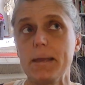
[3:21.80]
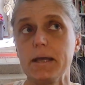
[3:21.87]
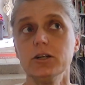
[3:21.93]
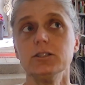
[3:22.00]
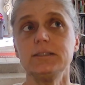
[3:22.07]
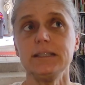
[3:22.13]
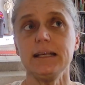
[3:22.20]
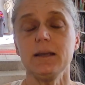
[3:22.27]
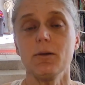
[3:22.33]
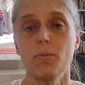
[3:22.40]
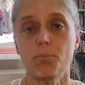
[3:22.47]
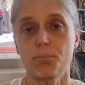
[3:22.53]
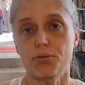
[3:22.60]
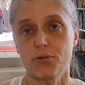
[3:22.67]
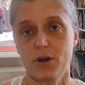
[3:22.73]
building
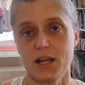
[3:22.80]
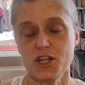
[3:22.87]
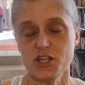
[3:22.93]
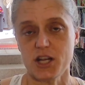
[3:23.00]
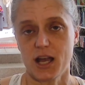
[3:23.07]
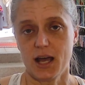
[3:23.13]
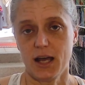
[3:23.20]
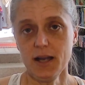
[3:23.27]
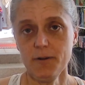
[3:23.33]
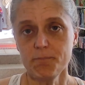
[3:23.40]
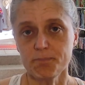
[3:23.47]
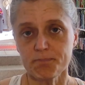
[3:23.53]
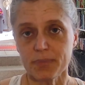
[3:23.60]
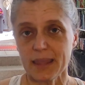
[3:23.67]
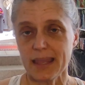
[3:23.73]
pressure
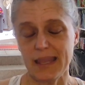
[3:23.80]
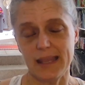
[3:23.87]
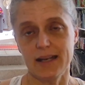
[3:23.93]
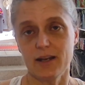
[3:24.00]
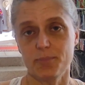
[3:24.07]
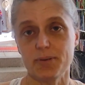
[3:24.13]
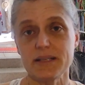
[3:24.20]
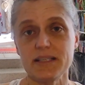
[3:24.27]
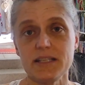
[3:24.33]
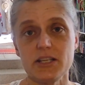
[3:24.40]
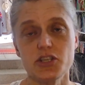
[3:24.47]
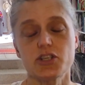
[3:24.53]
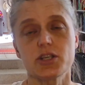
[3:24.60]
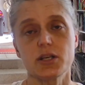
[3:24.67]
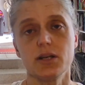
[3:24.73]
in a
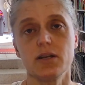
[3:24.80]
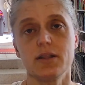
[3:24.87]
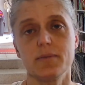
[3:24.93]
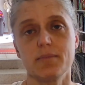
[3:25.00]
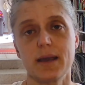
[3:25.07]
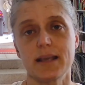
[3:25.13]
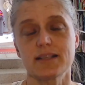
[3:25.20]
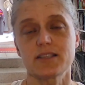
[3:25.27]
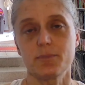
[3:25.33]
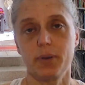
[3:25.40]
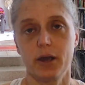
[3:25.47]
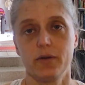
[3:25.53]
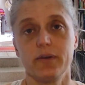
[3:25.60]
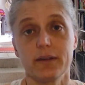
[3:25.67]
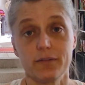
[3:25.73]
position that makes the
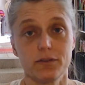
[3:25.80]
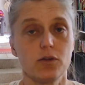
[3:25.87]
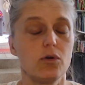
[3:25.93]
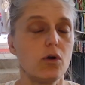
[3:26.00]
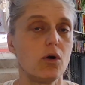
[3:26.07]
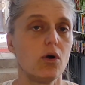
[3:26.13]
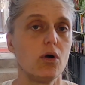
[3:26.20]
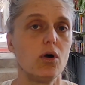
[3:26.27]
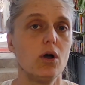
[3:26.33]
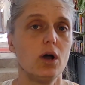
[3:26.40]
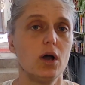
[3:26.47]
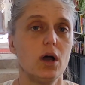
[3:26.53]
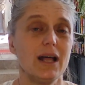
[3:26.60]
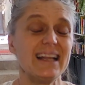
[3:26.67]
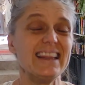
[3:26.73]
pelvic floor
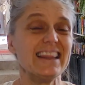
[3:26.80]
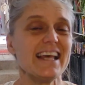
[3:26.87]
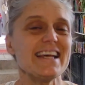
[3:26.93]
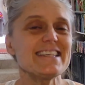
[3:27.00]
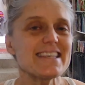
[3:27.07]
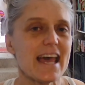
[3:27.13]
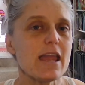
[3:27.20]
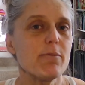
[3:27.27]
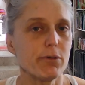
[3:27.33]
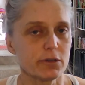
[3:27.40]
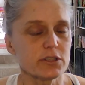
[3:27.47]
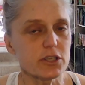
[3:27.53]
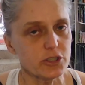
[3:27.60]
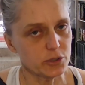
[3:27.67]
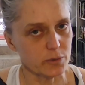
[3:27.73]
less able
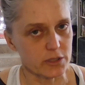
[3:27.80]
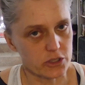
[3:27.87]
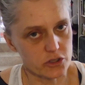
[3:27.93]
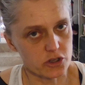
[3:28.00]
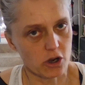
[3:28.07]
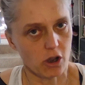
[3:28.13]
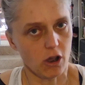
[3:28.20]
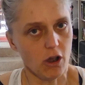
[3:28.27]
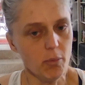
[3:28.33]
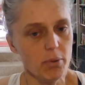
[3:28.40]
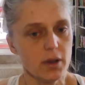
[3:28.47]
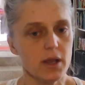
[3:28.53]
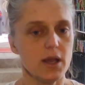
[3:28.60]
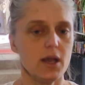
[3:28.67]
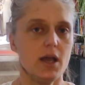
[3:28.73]
to do its
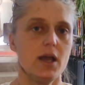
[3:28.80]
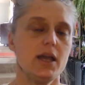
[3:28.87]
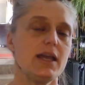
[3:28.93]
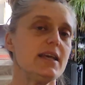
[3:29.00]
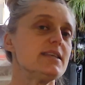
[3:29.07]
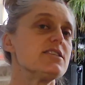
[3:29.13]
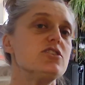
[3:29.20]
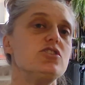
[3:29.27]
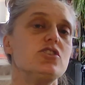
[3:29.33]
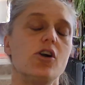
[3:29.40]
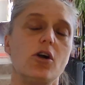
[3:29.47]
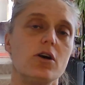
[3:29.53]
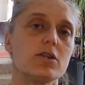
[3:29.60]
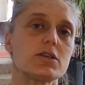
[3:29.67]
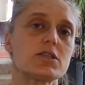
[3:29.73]
job is
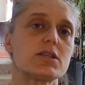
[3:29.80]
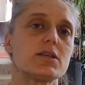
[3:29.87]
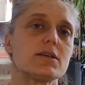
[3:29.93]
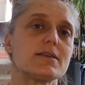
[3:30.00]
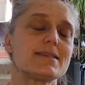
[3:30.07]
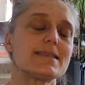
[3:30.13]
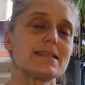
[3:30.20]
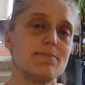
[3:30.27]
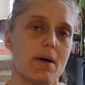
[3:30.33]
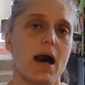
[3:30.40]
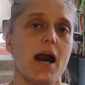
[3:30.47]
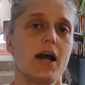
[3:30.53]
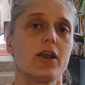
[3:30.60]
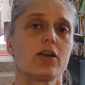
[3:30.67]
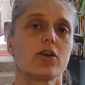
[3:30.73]
not
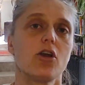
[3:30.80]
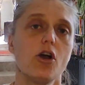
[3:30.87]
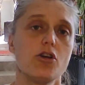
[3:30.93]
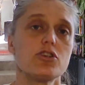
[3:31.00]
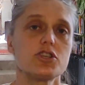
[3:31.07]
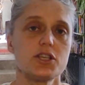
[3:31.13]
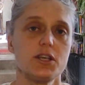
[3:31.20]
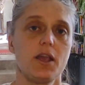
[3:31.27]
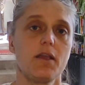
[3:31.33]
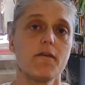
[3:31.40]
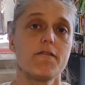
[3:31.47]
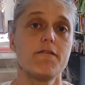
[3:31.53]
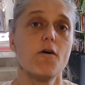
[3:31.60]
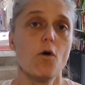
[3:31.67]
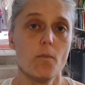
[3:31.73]
smart coaching
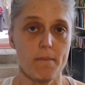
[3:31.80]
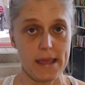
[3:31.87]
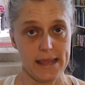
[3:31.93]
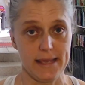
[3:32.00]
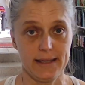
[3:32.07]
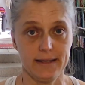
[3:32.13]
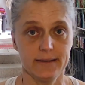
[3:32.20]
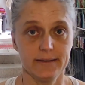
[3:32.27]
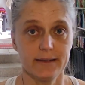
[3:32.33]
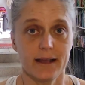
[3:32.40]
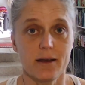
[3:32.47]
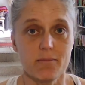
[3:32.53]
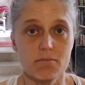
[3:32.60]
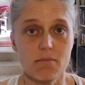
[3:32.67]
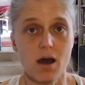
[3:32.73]
for me
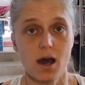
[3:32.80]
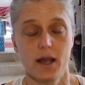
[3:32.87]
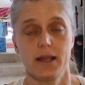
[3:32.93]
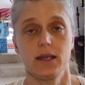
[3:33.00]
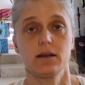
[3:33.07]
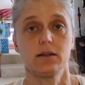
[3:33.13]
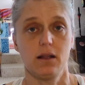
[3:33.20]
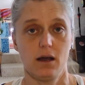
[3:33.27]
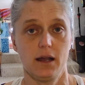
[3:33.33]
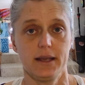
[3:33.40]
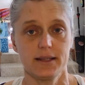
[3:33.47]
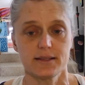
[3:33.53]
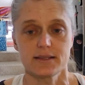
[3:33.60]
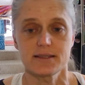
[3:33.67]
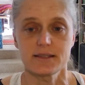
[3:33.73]
and my
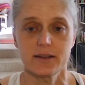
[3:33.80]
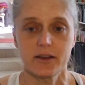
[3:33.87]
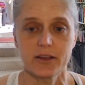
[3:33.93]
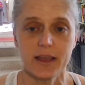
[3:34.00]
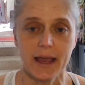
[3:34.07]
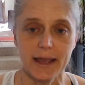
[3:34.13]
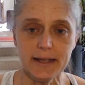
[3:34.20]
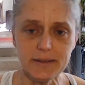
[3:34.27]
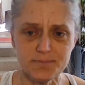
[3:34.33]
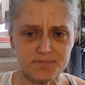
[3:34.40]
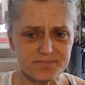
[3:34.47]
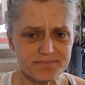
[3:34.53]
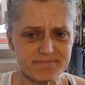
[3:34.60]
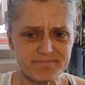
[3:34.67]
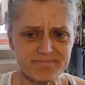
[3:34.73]
clients. Okay.